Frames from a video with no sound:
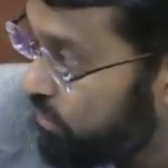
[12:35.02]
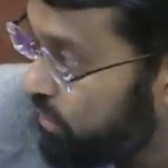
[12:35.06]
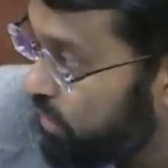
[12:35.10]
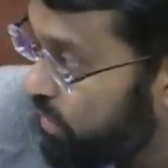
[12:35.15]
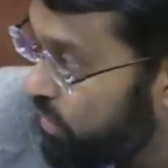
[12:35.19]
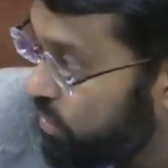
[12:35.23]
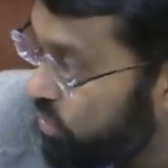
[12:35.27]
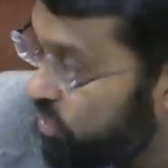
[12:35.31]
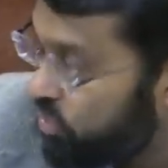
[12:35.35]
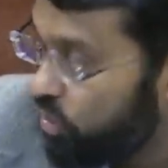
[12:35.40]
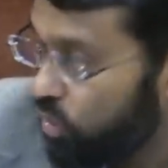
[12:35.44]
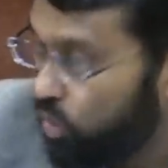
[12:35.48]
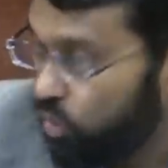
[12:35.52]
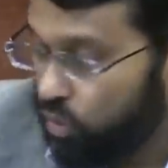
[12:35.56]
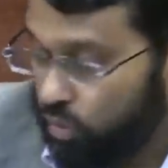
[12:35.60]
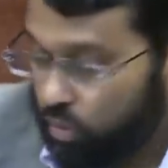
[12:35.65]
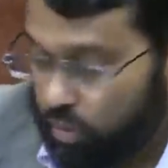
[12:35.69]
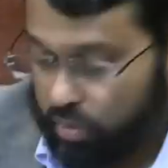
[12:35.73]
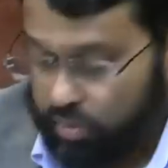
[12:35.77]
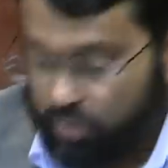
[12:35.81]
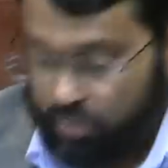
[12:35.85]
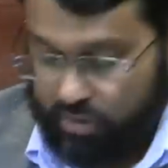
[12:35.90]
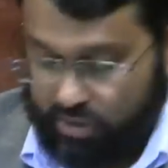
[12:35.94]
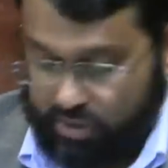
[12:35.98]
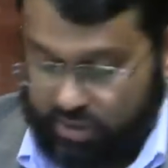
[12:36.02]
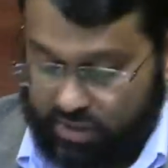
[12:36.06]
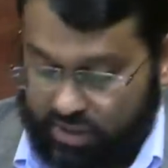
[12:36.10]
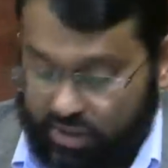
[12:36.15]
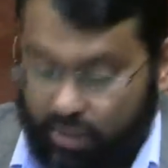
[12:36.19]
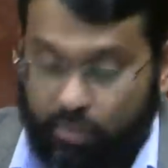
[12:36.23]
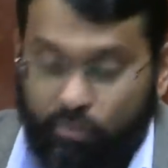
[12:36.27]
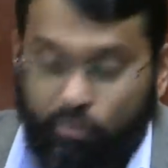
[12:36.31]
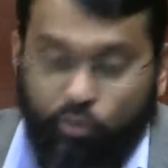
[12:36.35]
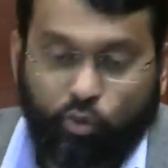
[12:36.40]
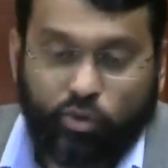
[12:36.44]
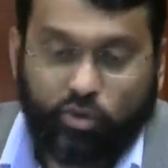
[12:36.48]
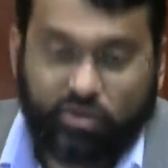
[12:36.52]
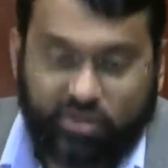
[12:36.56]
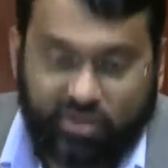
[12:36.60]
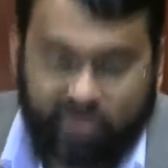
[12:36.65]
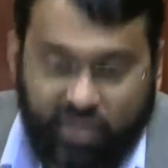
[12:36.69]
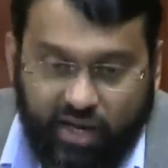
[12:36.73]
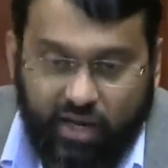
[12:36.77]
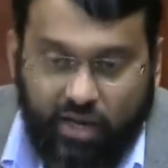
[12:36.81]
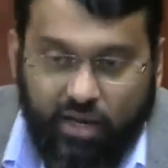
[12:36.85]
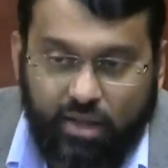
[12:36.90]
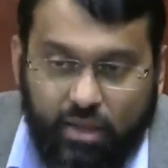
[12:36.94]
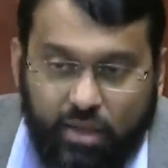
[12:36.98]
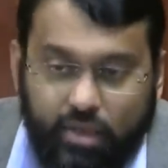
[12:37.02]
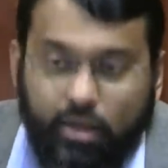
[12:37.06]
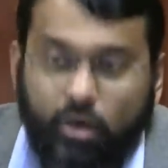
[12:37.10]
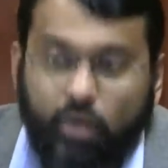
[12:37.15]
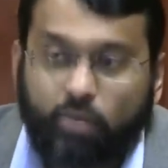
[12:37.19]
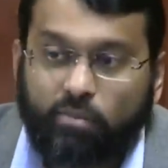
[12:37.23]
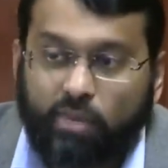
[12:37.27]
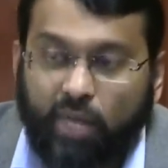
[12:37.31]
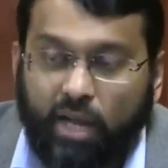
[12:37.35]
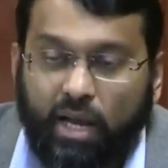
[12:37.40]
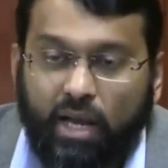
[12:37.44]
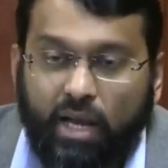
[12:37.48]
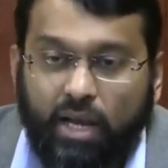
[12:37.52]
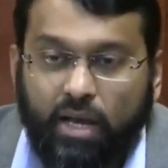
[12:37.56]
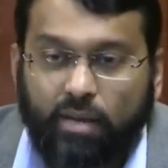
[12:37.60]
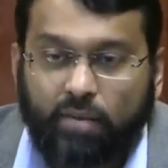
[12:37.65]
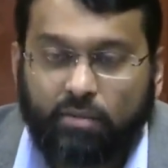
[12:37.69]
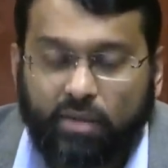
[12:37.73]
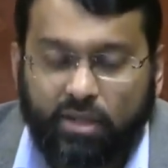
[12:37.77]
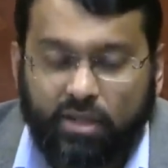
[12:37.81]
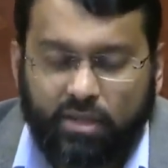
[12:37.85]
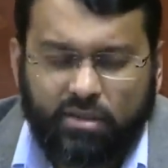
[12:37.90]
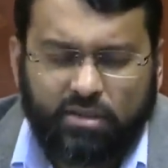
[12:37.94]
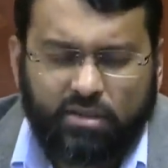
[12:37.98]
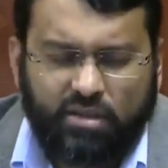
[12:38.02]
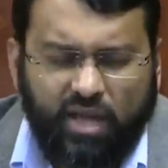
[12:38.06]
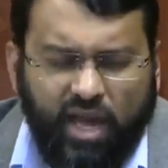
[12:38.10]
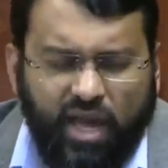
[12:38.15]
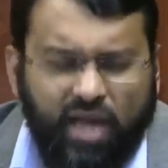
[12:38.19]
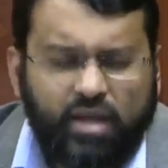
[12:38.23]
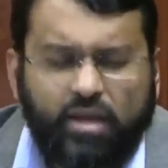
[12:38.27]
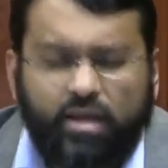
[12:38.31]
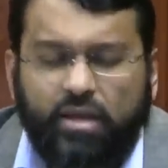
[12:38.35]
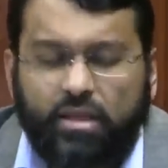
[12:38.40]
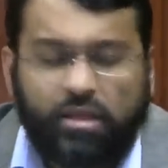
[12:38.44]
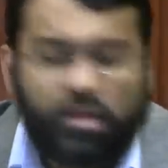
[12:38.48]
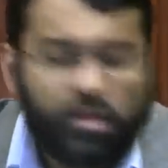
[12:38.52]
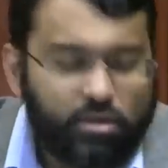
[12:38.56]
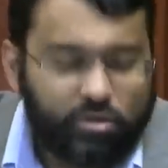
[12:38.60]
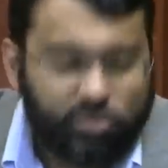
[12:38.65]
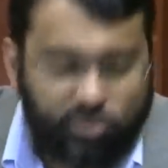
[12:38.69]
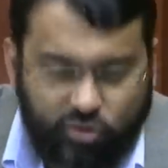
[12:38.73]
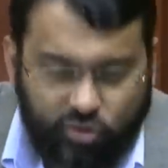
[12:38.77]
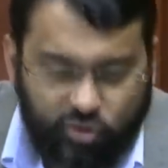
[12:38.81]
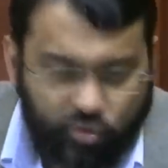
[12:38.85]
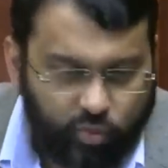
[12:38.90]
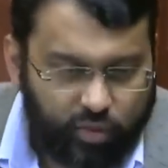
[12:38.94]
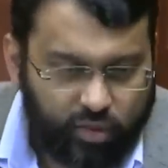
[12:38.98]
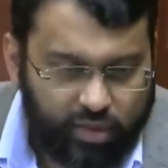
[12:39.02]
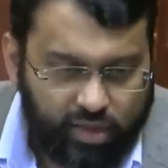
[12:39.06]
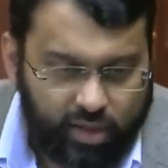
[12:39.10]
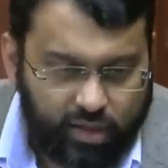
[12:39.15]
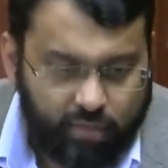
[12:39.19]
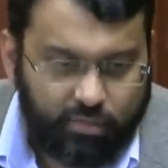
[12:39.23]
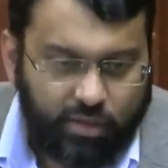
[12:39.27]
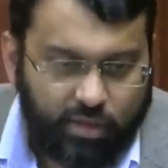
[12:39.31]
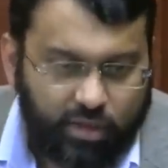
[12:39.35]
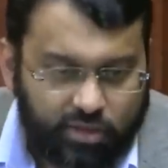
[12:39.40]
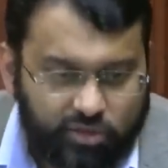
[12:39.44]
So, some would say their millah means anything to do with them.